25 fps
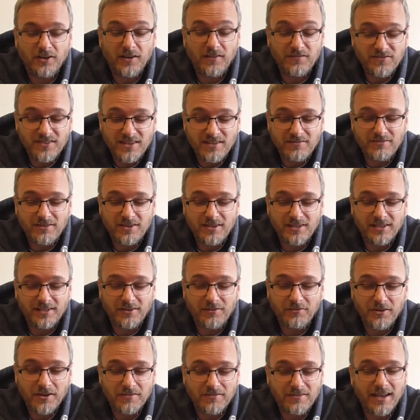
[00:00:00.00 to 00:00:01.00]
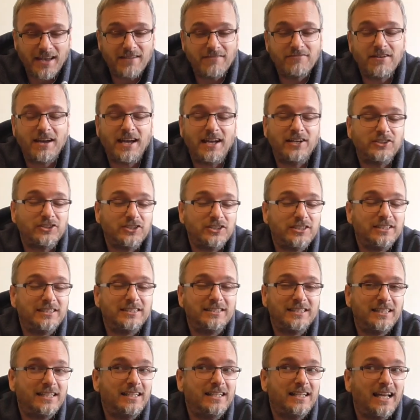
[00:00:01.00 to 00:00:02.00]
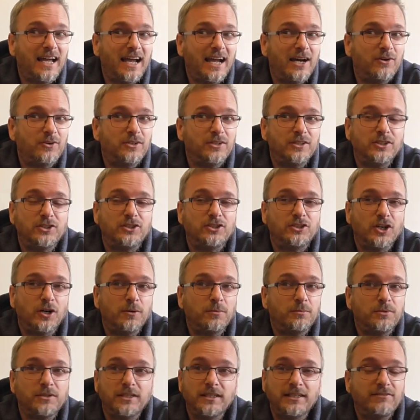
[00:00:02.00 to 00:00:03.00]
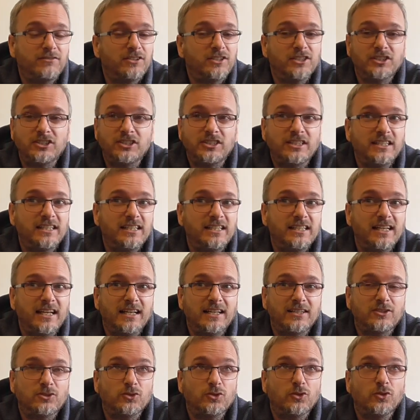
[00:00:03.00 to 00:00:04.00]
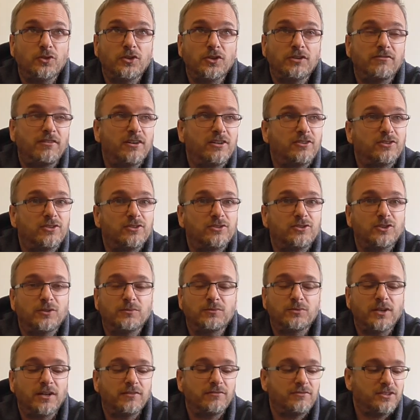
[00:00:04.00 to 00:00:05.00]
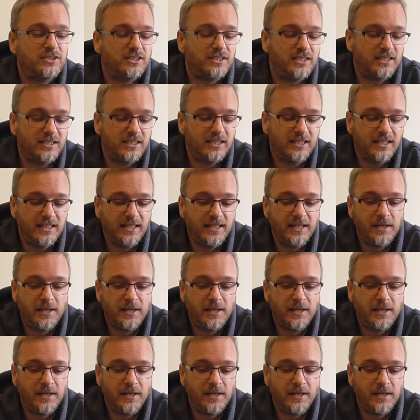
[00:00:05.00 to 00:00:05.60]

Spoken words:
I don't think I've ever actually seen it out in a shop, even the CEX or the retro shops that I visited.